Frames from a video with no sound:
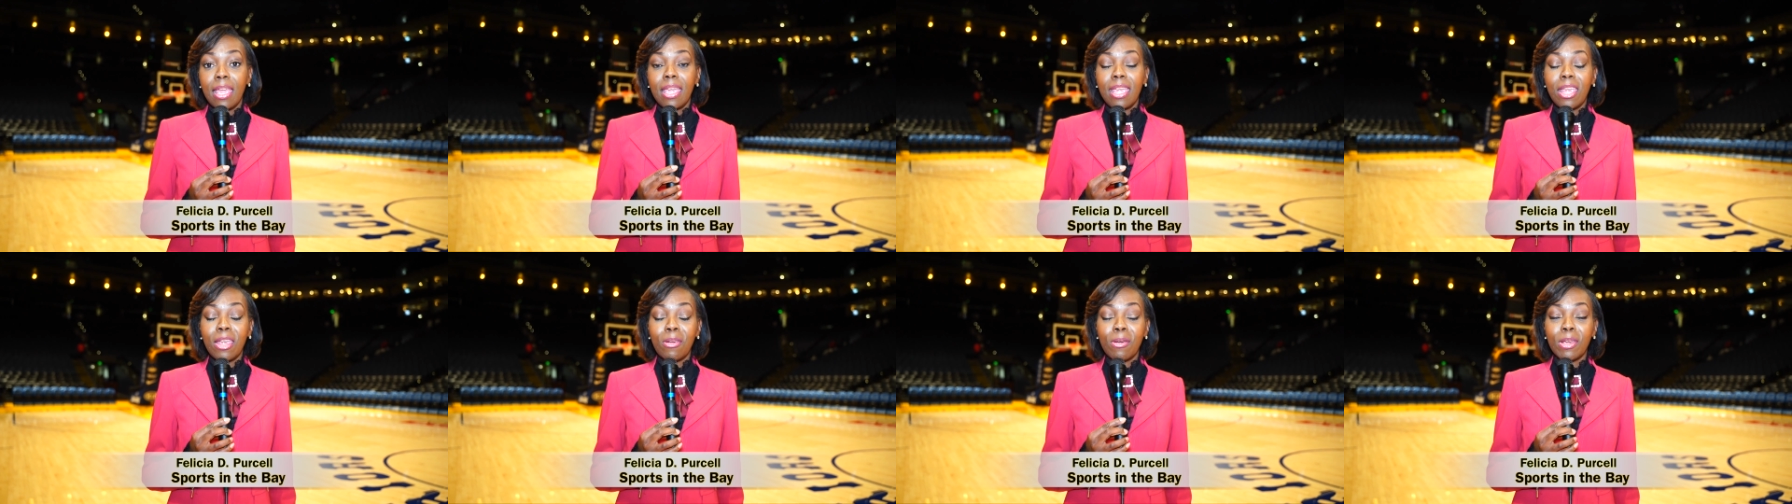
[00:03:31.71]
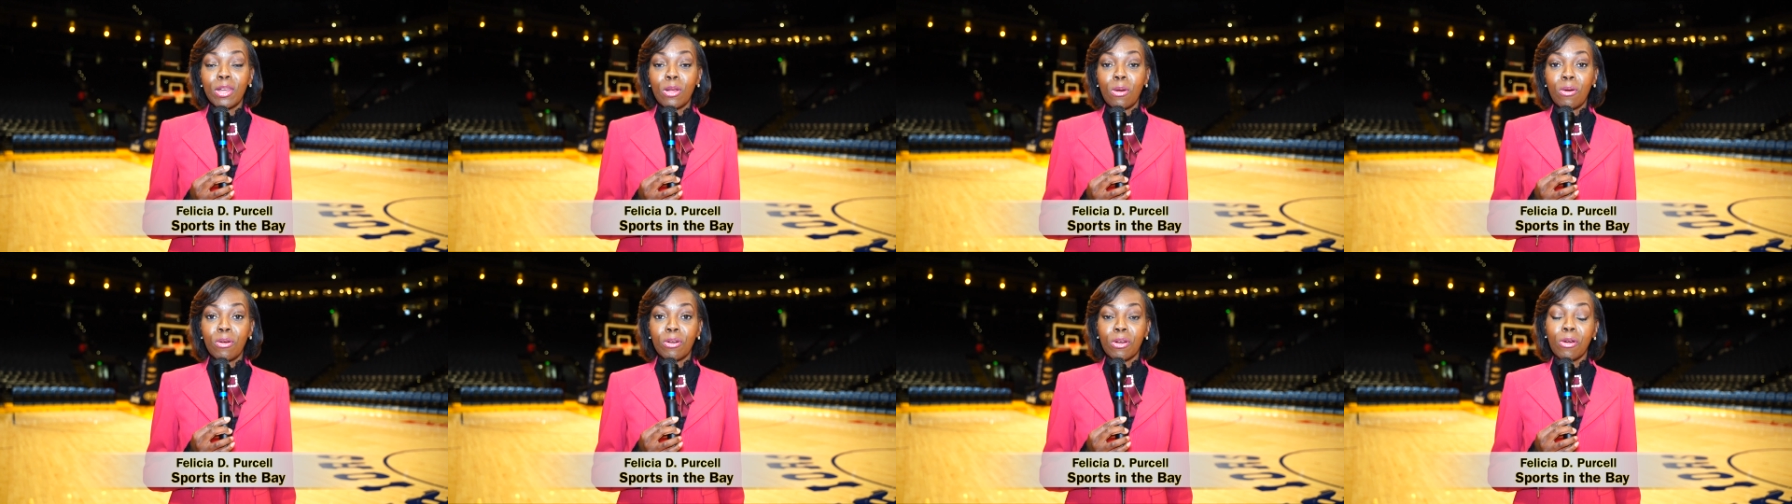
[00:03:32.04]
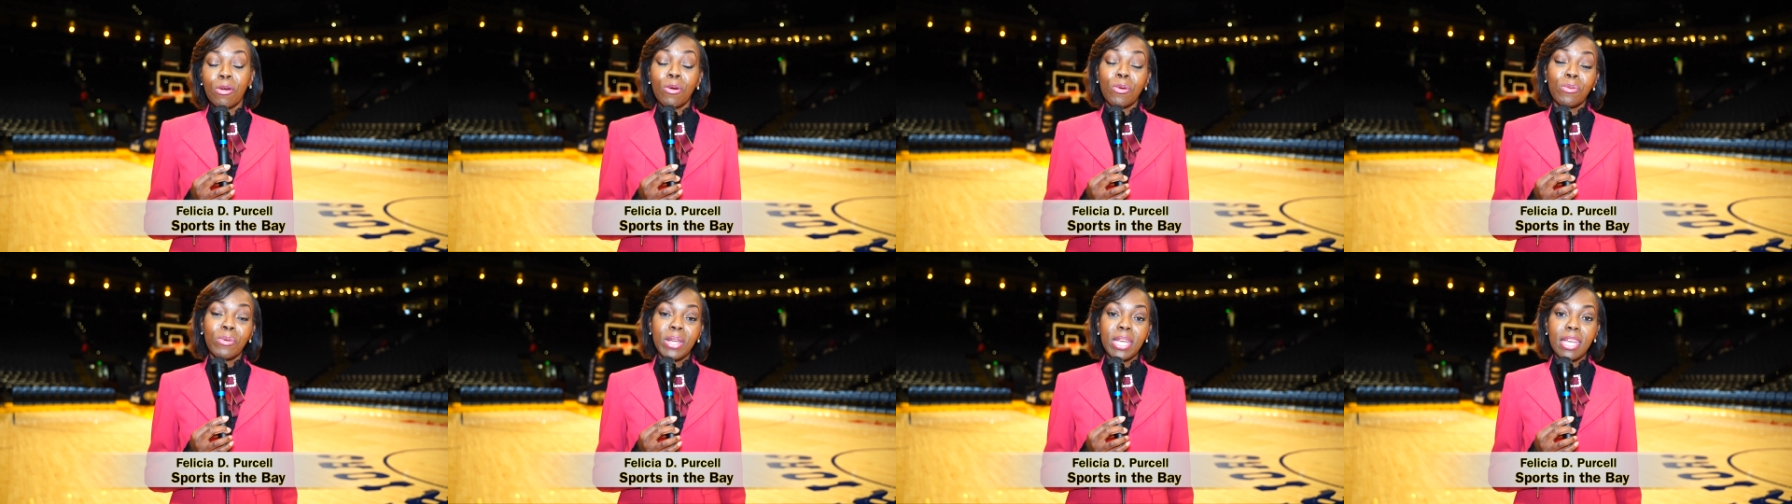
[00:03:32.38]
Here at
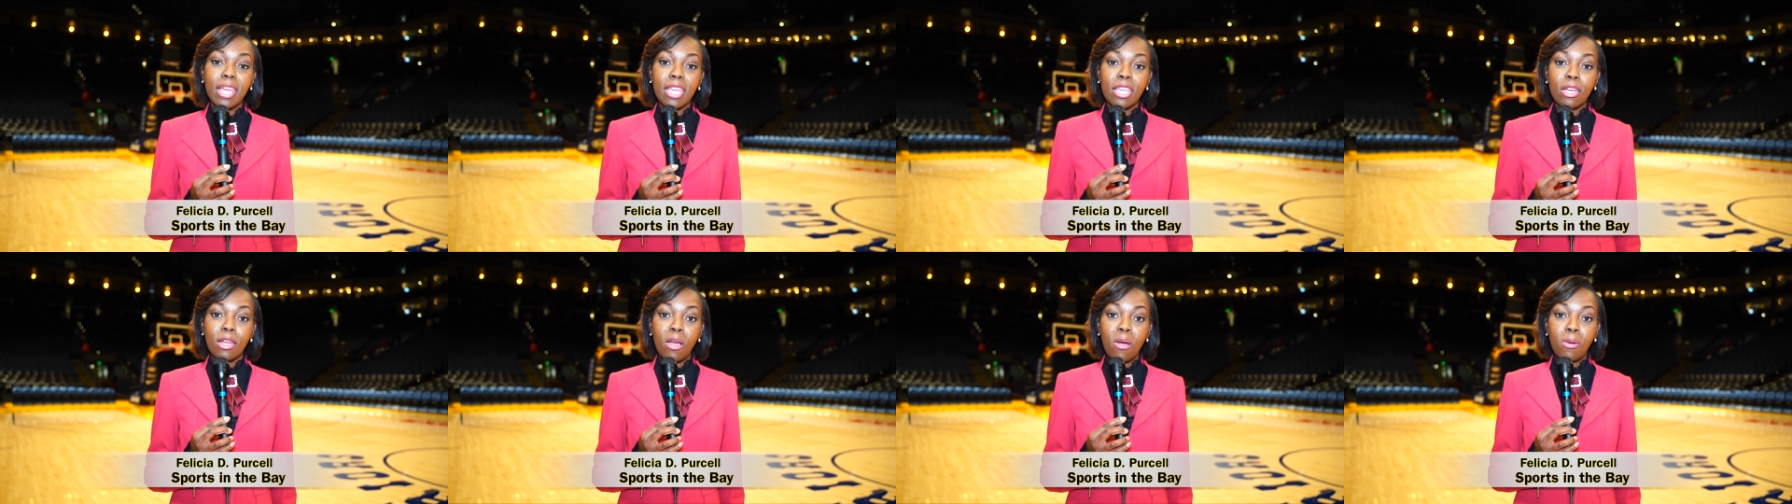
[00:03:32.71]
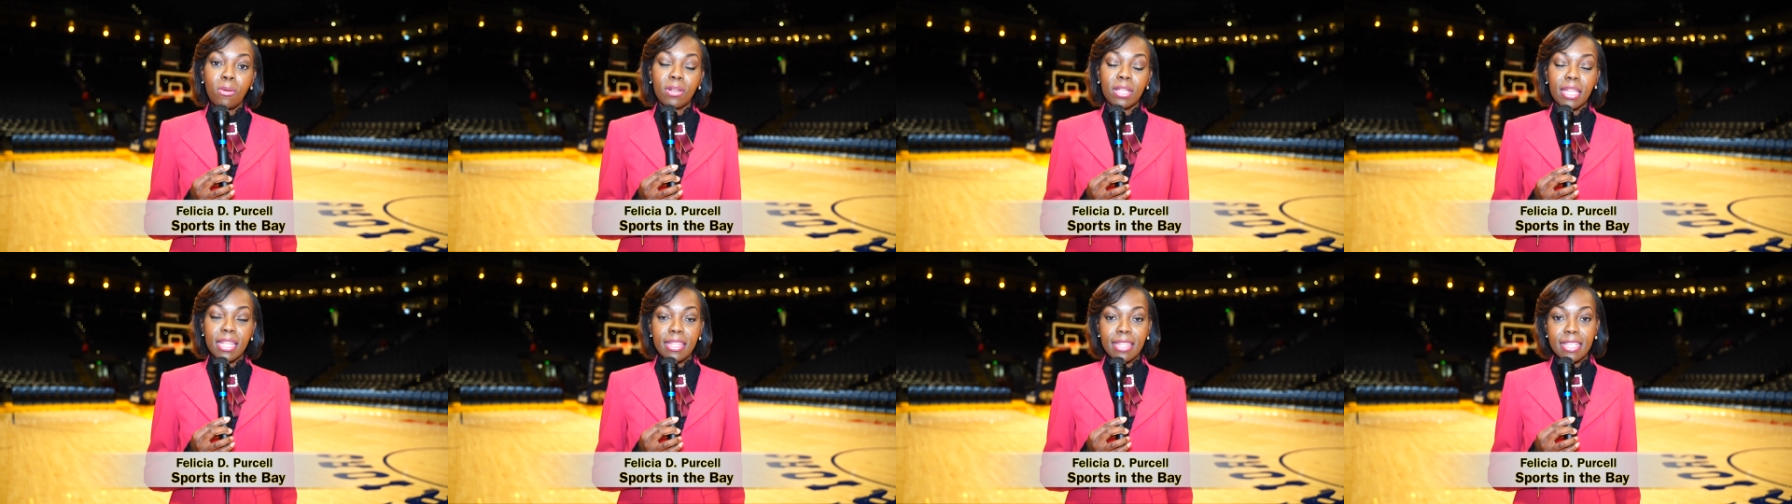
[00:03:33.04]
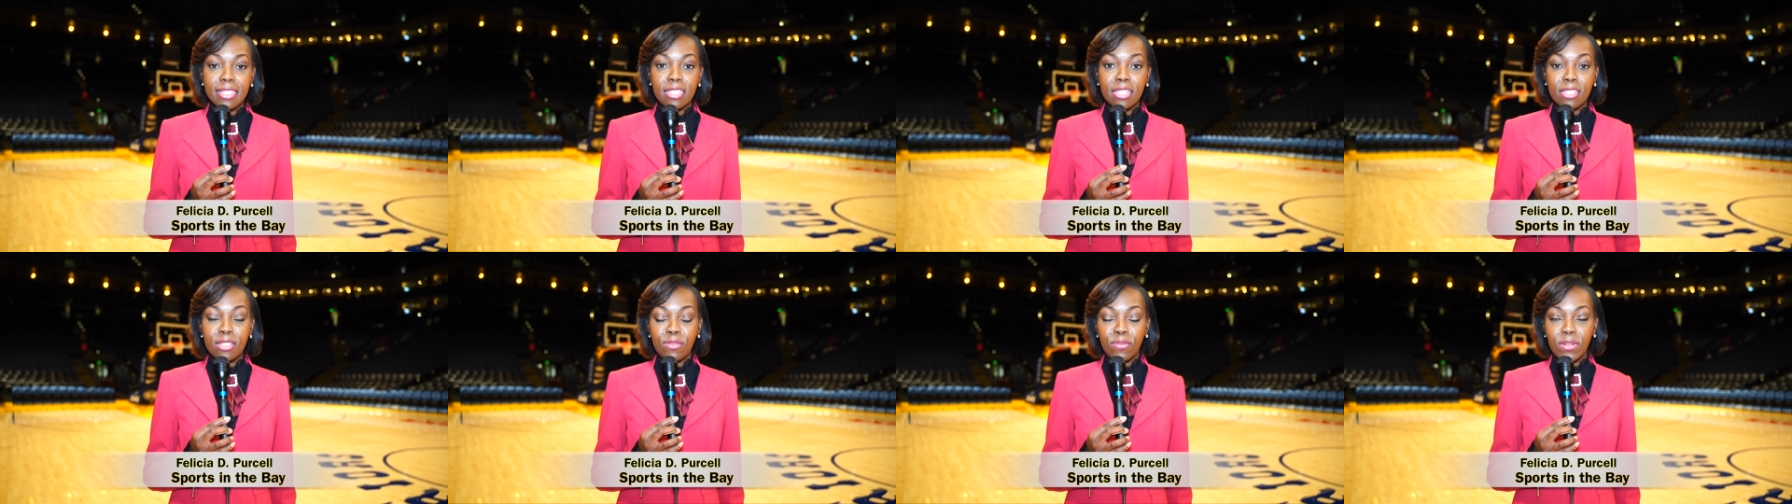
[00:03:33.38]
Oracle Arena in Oakland,
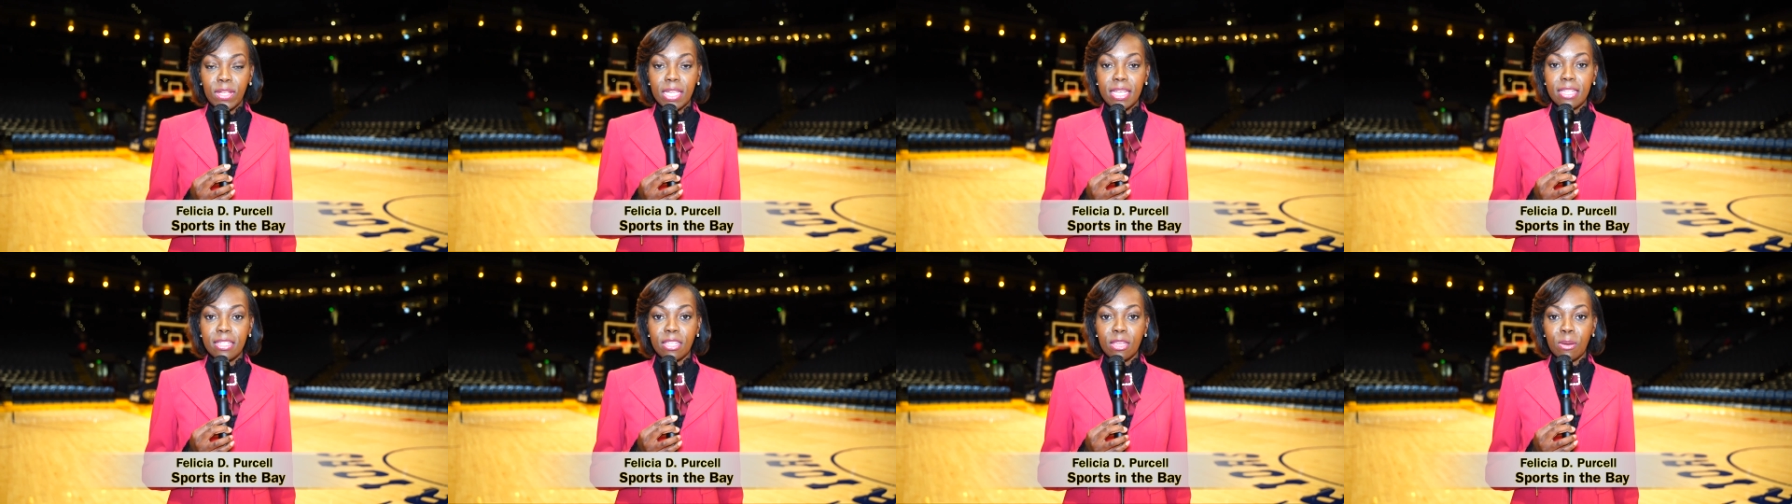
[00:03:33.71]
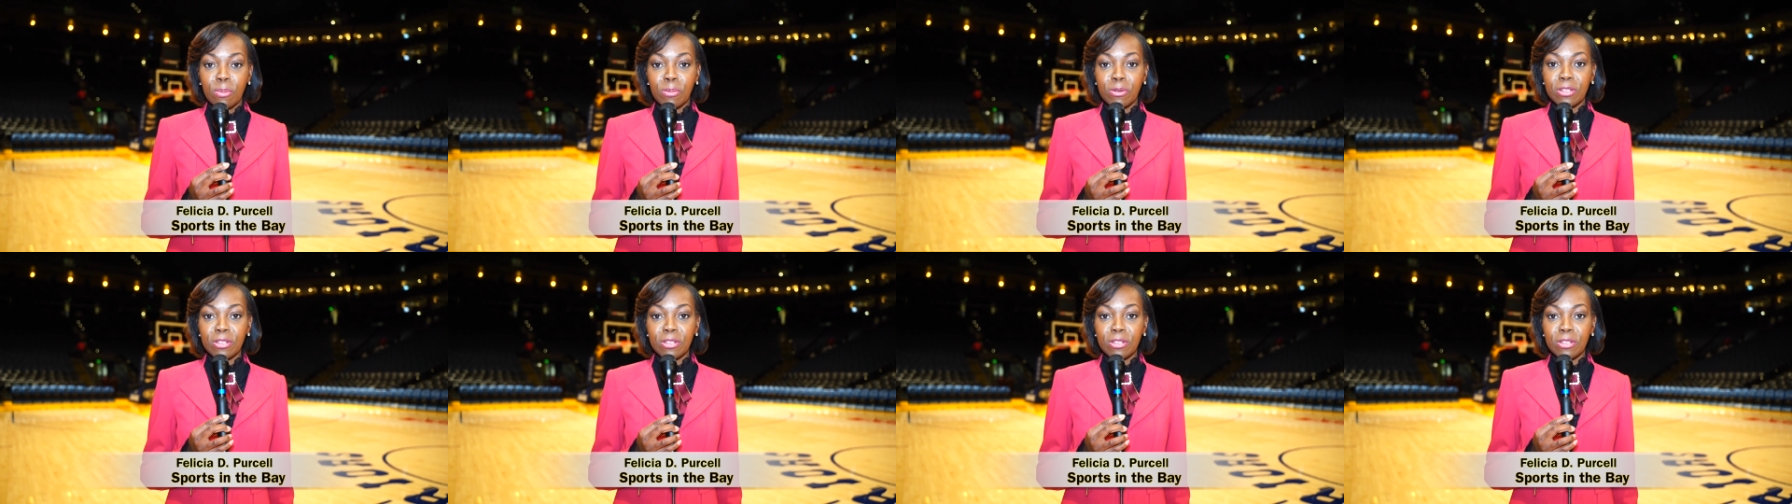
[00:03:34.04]
this is Felicia